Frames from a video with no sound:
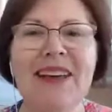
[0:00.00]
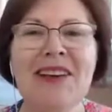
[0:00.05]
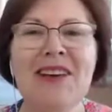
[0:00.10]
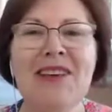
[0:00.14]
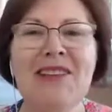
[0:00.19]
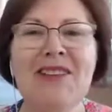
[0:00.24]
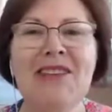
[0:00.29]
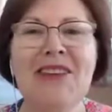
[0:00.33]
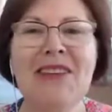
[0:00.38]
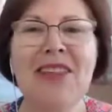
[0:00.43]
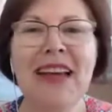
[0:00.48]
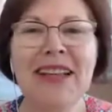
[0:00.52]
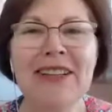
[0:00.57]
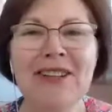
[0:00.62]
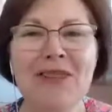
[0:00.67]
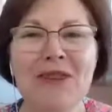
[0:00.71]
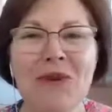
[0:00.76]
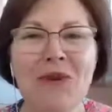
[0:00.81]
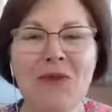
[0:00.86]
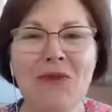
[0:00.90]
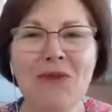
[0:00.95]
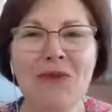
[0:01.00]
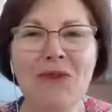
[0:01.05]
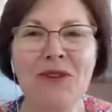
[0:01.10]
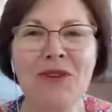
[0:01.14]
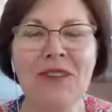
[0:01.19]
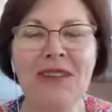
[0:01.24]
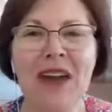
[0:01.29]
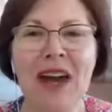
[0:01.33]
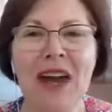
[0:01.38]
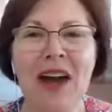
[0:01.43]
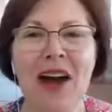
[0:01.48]
So that's all for
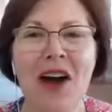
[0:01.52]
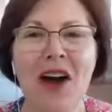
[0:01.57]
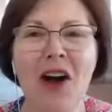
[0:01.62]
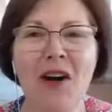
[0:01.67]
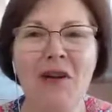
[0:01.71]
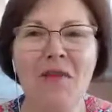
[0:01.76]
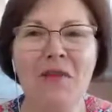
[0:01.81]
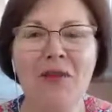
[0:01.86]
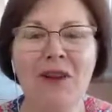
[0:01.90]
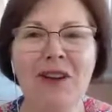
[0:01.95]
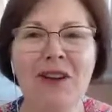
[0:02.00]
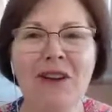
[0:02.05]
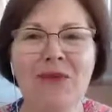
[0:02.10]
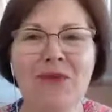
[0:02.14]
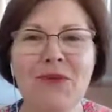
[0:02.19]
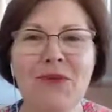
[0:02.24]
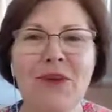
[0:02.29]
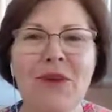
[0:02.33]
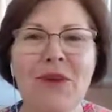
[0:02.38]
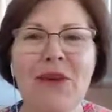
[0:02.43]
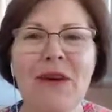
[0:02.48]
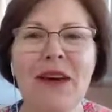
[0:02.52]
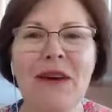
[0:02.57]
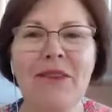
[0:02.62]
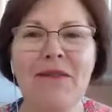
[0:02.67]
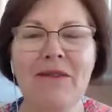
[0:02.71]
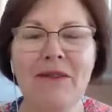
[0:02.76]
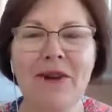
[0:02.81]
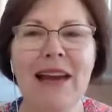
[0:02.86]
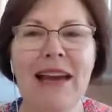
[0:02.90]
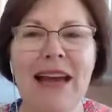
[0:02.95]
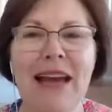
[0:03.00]
today. I hope those were
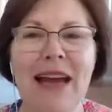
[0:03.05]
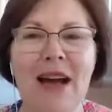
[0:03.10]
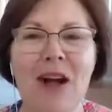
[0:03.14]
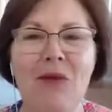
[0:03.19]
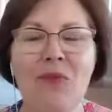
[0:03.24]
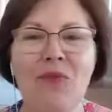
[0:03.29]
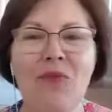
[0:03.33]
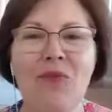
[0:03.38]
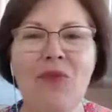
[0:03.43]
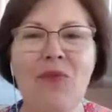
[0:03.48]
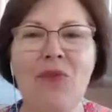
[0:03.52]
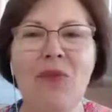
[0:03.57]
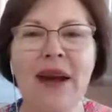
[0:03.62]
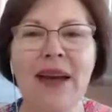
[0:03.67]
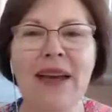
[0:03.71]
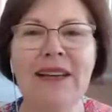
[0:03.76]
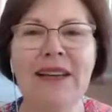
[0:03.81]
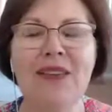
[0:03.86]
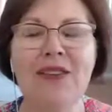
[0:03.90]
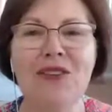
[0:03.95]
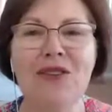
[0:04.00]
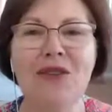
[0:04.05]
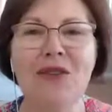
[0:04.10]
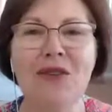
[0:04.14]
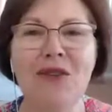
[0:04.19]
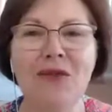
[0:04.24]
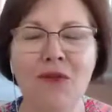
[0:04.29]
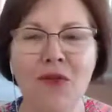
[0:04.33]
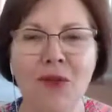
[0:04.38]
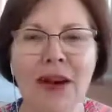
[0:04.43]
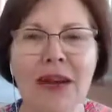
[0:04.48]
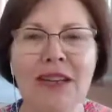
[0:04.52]
really helpful ways to
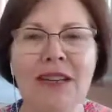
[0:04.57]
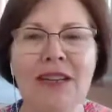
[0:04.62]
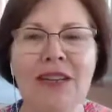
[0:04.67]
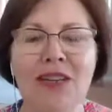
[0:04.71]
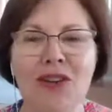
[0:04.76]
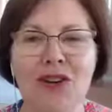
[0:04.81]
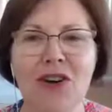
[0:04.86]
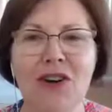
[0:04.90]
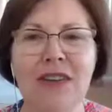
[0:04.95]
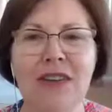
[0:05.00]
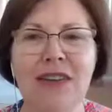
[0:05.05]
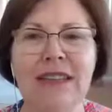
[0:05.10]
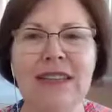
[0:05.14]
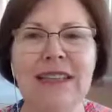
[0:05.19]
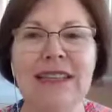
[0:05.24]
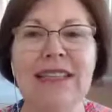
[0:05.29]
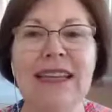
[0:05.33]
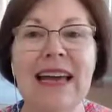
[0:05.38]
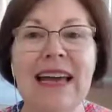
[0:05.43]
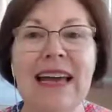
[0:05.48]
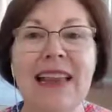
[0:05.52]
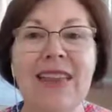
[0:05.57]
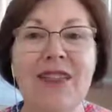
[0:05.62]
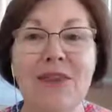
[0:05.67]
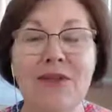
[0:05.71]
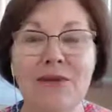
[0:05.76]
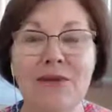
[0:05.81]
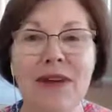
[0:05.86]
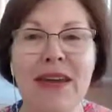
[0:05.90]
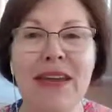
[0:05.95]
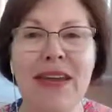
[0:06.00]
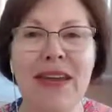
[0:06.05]
avoid toxins and
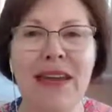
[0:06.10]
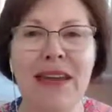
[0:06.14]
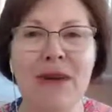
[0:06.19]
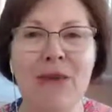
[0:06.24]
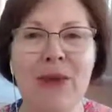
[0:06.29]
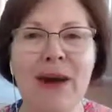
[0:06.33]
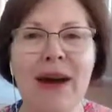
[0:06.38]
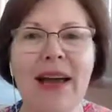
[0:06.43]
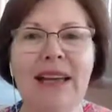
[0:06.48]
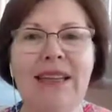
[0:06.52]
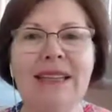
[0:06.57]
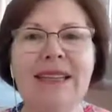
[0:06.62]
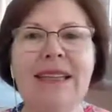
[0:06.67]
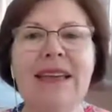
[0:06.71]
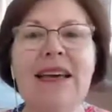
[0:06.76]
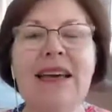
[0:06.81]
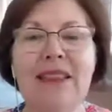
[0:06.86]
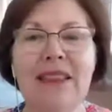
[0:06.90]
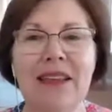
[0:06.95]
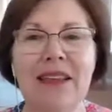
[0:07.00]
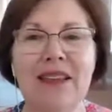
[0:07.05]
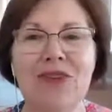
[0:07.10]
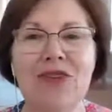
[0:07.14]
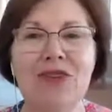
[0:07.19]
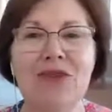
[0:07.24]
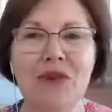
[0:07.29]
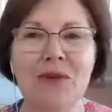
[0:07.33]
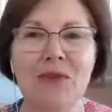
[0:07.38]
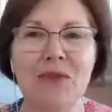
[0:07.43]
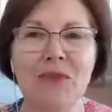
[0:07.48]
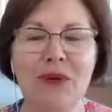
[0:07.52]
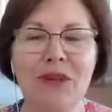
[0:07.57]
3 key ways that you
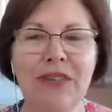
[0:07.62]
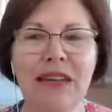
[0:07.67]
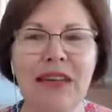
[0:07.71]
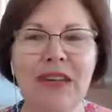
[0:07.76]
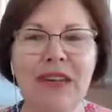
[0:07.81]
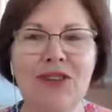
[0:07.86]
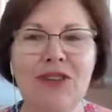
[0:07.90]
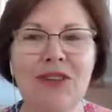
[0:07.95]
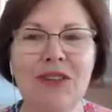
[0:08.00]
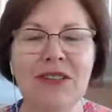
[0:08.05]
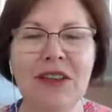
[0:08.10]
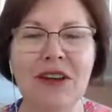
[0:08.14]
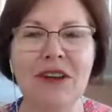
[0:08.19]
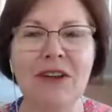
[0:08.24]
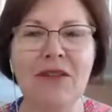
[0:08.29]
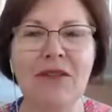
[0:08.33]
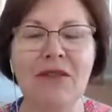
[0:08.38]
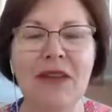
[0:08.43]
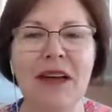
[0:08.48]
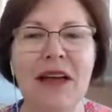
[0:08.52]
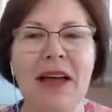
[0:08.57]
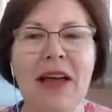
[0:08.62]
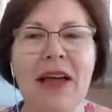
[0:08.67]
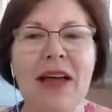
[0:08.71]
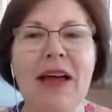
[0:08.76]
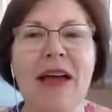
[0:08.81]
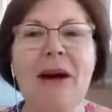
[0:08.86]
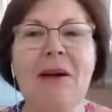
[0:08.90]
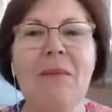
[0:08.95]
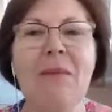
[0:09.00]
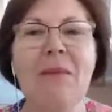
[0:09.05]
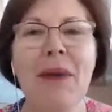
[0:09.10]
can protect yourself.
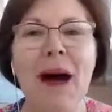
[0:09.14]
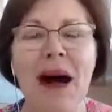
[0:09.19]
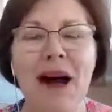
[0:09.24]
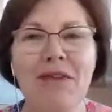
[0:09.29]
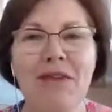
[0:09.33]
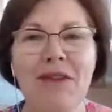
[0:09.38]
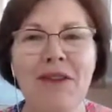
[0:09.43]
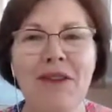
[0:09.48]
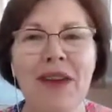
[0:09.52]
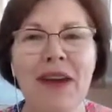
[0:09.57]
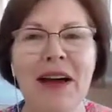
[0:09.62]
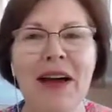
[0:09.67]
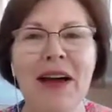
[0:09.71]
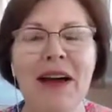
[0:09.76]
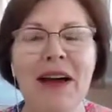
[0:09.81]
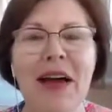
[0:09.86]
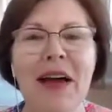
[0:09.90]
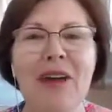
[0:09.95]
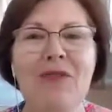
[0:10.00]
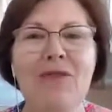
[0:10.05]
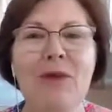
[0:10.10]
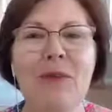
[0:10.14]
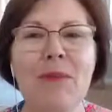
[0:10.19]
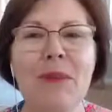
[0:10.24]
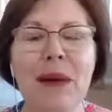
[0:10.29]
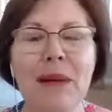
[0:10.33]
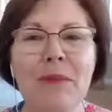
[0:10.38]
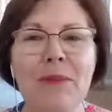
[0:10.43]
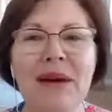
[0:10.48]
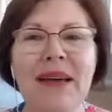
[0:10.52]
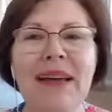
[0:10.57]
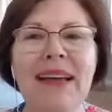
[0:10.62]
Bye for now, and
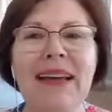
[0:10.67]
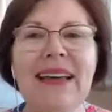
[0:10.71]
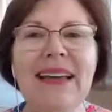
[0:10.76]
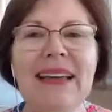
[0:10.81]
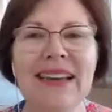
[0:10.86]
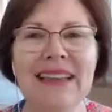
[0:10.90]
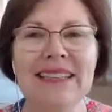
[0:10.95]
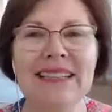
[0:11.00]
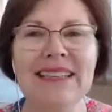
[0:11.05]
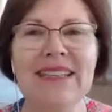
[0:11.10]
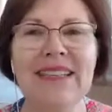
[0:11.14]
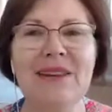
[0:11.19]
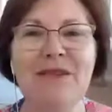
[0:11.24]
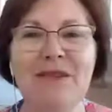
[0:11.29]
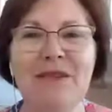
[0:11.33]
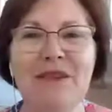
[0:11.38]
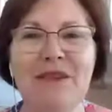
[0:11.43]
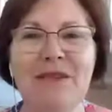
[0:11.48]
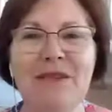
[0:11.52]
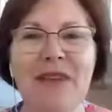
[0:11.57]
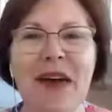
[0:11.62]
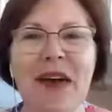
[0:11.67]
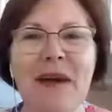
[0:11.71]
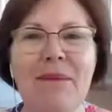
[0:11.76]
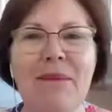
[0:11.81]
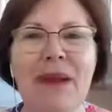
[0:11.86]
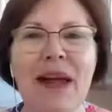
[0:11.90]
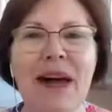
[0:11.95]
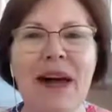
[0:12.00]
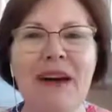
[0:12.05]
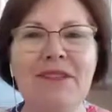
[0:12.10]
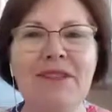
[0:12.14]
remember, let's live the fab
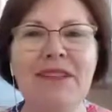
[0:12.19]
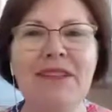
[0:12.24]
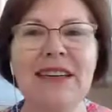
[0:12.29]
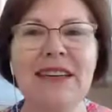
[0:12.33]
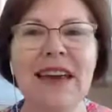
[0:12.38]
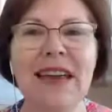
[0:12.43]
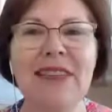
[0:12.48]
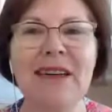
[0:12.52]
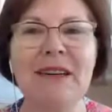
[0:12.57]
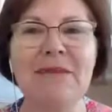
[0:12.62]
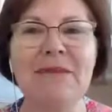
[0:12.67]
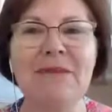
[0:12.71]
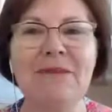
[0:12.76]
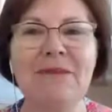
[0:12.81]
life together.